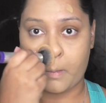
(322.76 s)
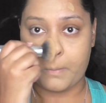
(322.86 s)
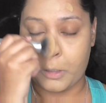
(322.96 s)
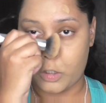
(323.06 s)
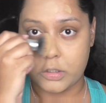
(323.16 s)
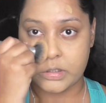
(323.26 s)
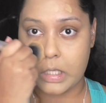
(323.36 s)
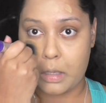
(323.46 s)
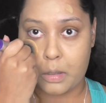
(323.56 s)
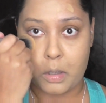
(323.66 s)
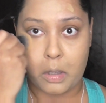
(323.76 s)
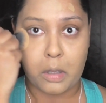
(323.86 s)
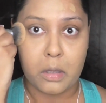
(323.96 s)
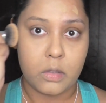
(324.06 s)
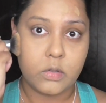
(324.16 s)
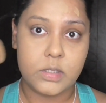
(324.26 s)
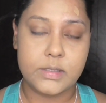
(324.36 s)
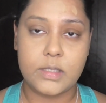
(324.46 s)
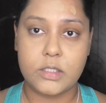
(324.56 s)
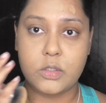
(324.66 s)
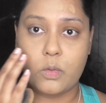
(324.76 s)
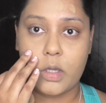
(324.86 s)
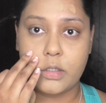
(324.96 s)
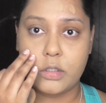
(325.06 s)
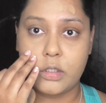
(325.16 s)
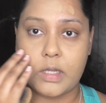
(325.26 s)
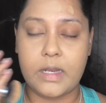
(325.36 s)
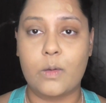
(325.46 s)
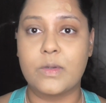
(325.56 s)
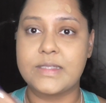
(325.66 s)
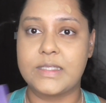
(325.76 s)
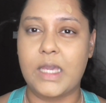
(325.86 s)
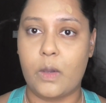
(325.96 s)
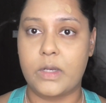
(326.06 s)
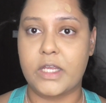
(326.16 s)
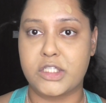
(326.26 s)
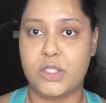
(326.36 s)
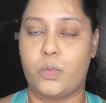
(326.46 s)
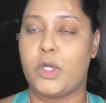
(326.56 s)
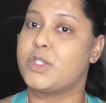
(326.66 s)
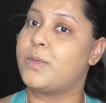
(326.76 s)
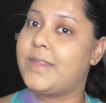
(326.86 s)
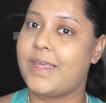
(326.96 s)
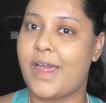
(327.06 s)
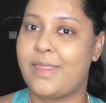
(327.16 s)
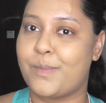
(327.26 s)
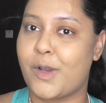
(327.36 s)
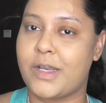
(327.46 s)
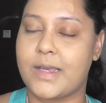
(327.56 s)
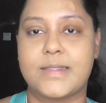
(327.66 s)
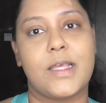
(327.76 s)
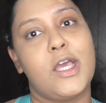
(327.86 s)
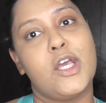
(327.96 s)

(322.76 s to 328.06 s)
because this is actually quite good, and I want to see how it actually works with the other products.